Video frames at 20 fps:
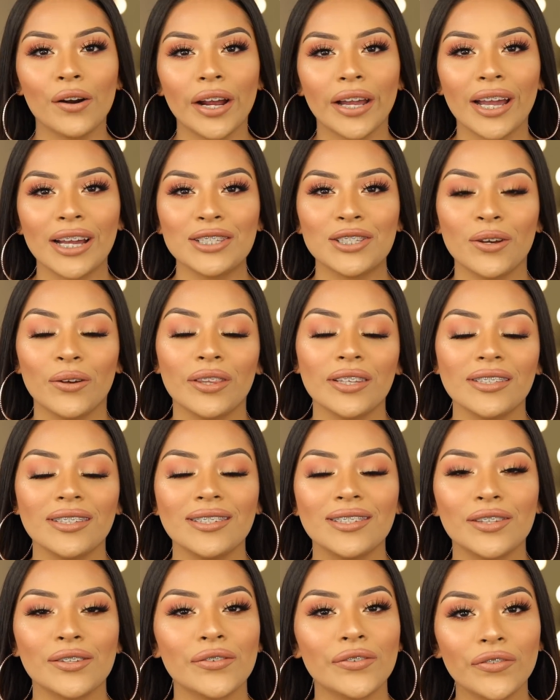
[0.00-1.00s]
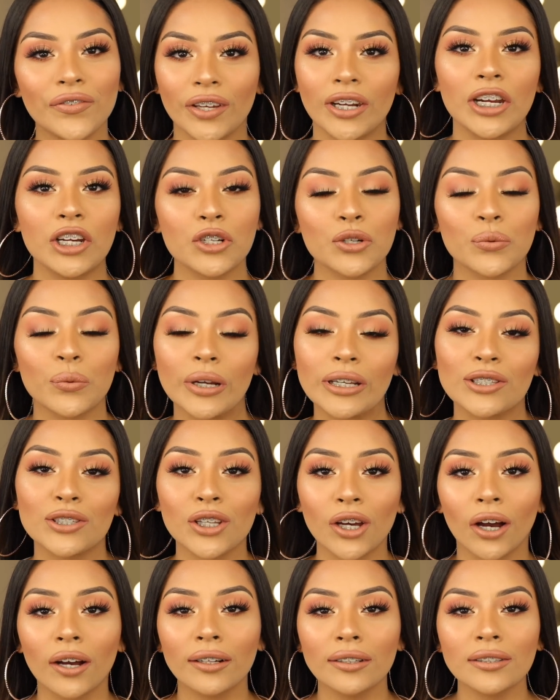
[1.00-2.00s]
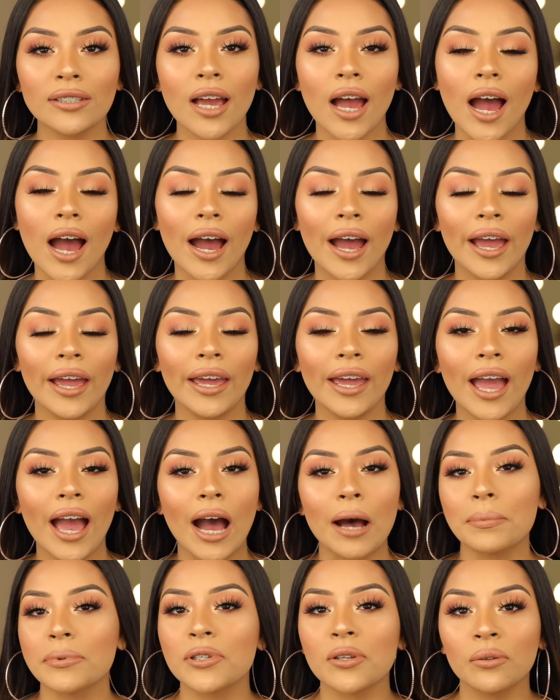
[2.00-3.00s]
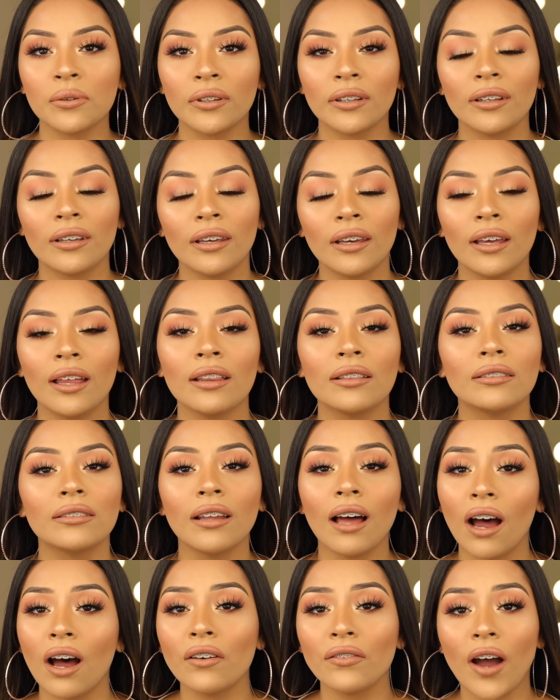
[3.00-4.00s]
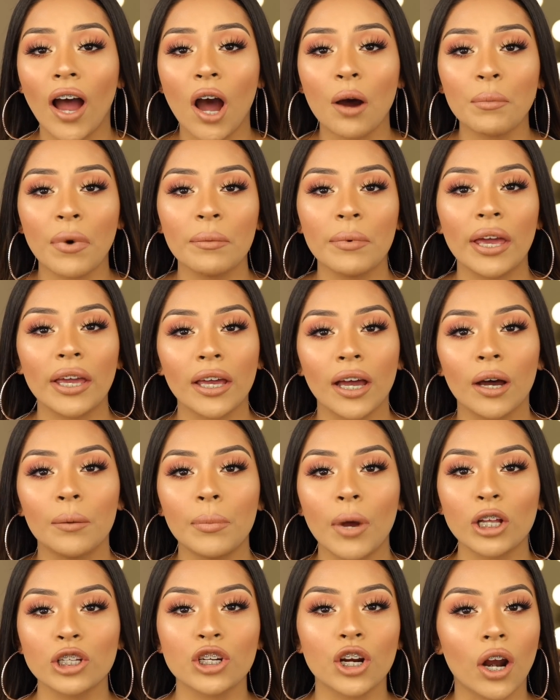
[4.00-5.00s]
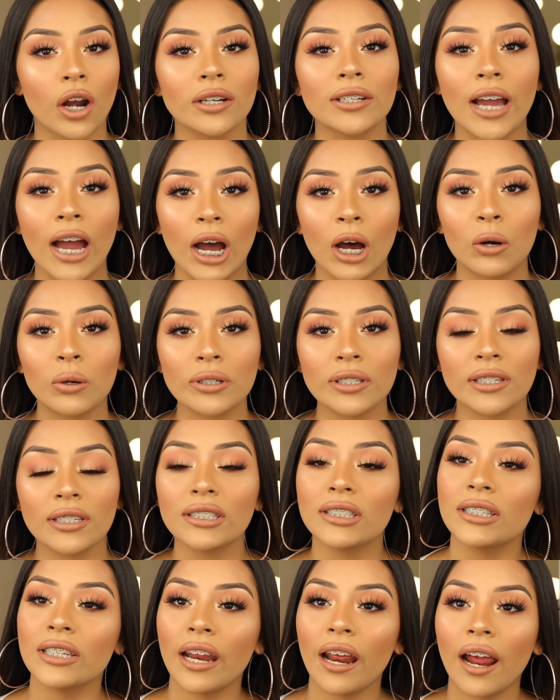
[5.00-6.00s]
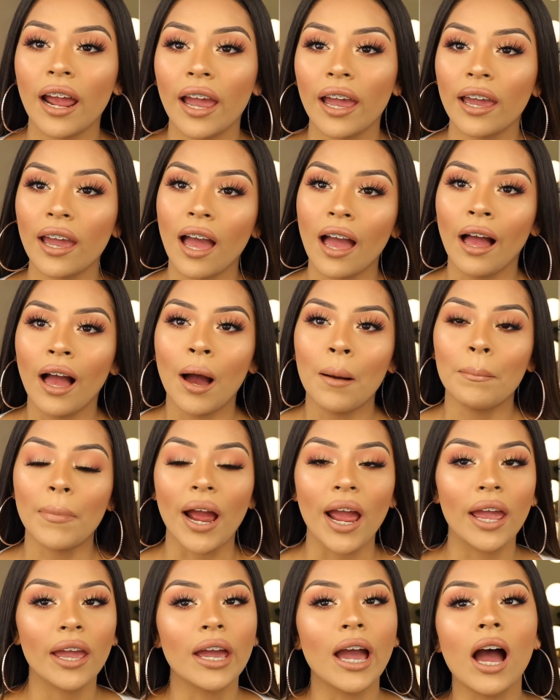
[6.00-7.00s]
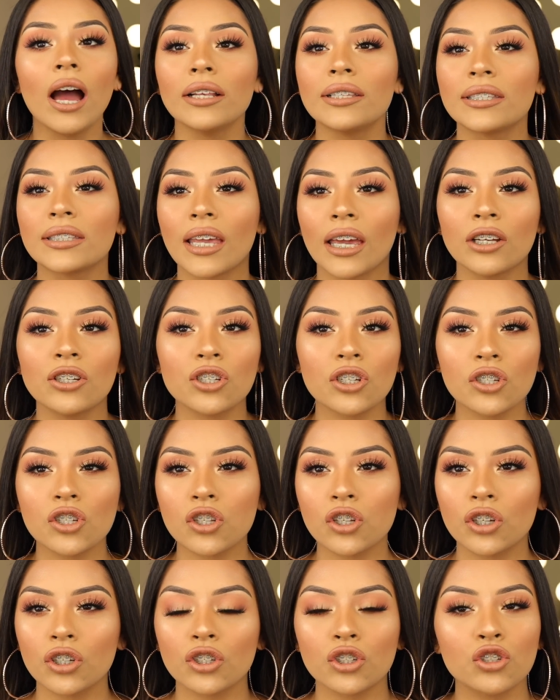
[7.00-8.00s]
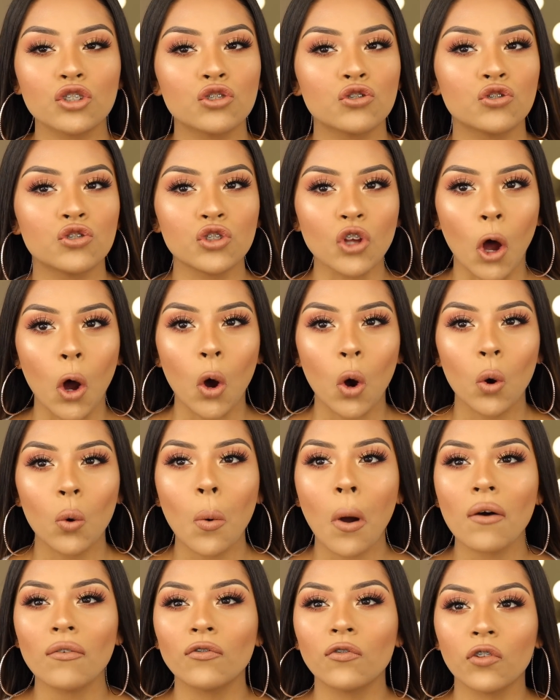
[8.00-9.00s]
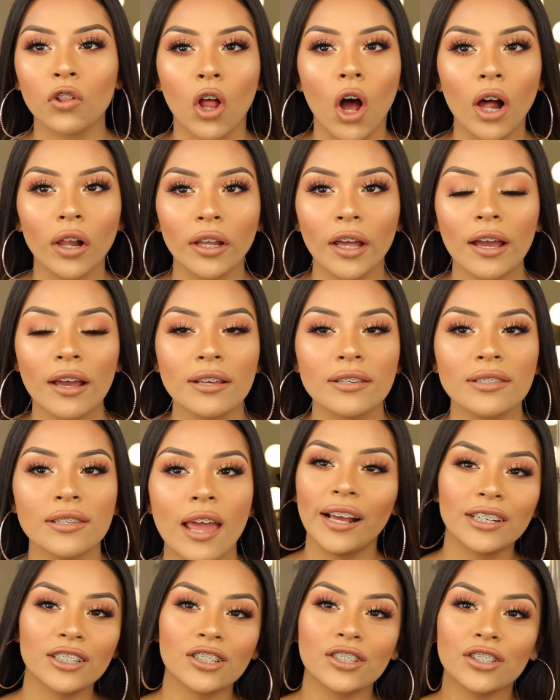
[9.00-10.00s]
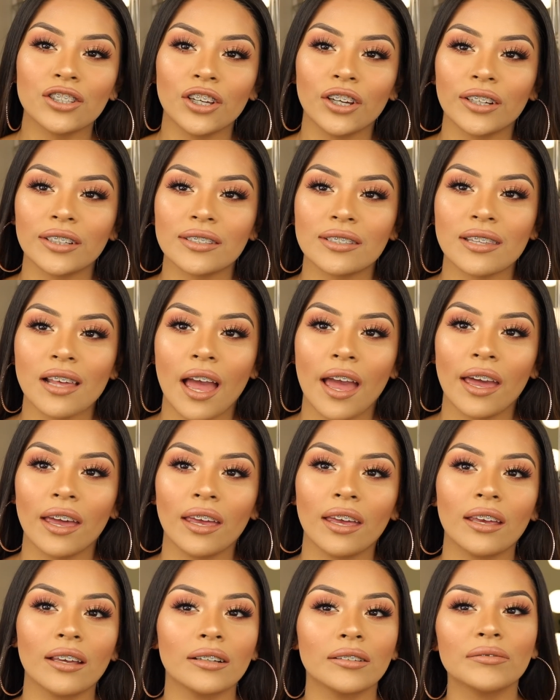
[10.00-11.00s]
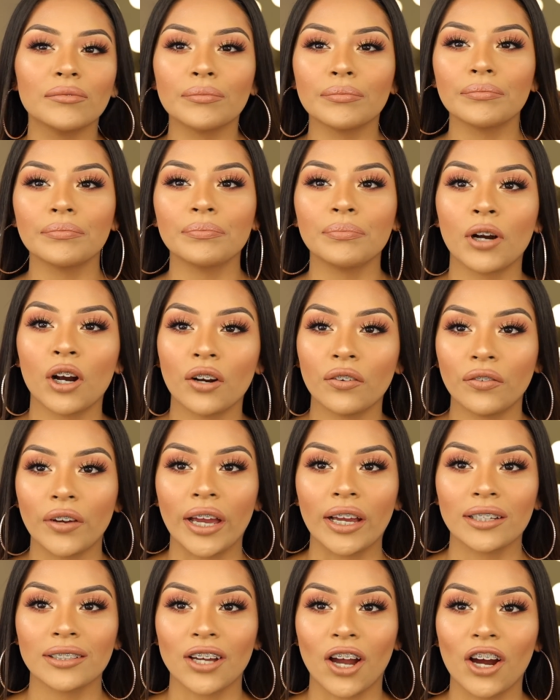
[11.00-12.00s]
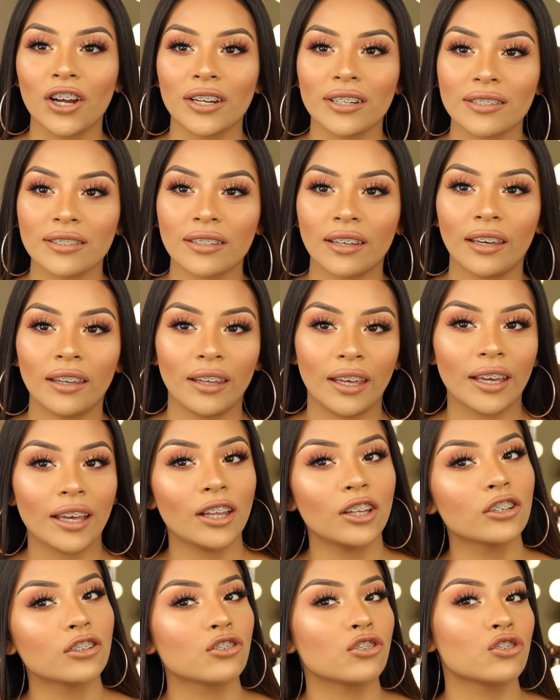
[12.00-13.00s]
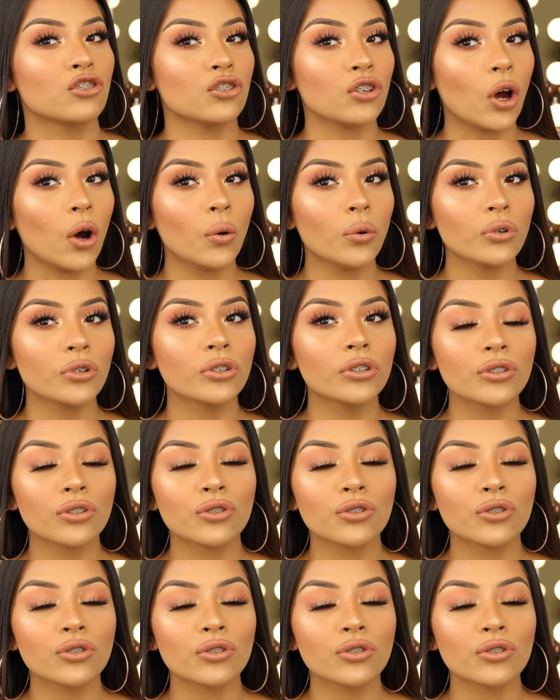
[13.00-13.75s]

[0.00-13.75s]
Alright guys, so this is the finished result. I absolutely love how my makeup turned out today. My skin just looks so flawless. It just looks like perfect, honestly. Like, it looks so